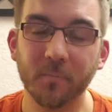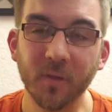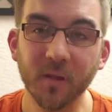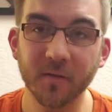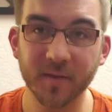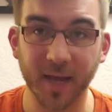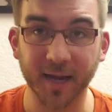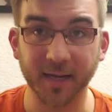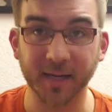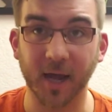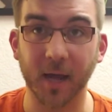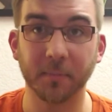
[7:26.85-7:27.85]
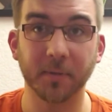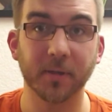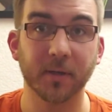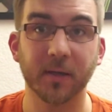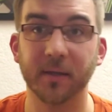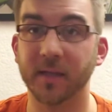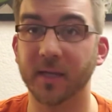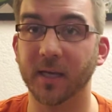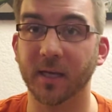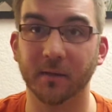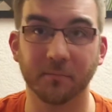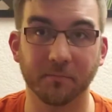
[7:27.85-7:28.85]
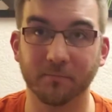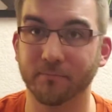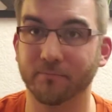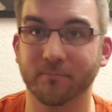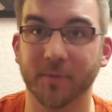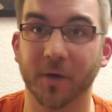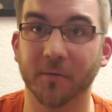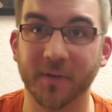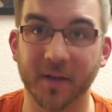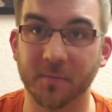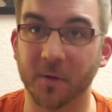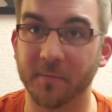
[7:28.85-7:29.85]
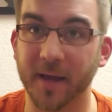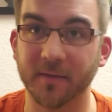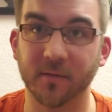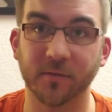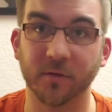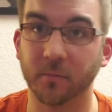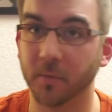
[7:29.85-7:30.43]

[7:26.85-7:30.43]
Second up, the Facebook Messenger.